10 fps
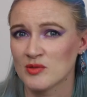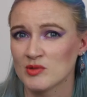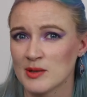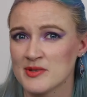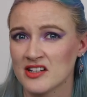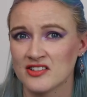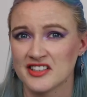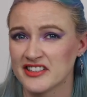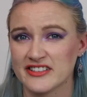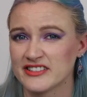around with lipstick
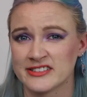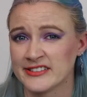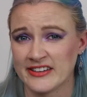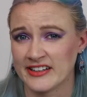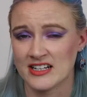on and nothing